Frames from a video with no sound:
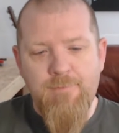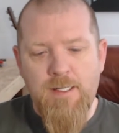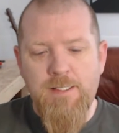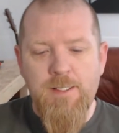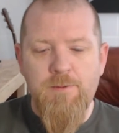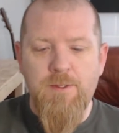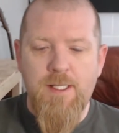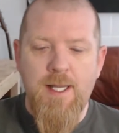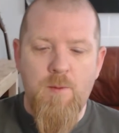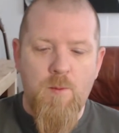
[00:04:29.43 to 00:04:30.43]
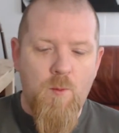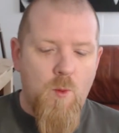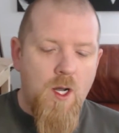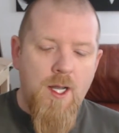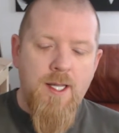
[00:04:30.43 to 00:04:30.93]
I don't get
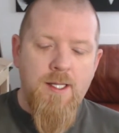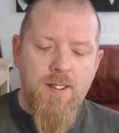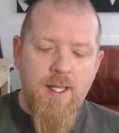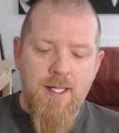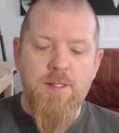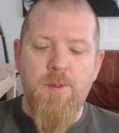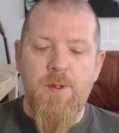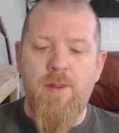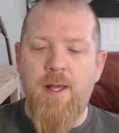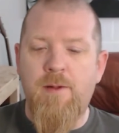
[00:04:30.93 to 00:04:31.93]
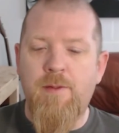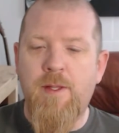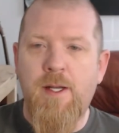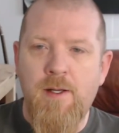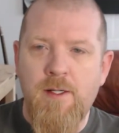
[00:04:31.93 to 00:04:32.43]
why they had to put that on
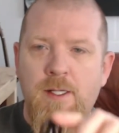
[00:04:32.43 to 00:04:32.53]
there.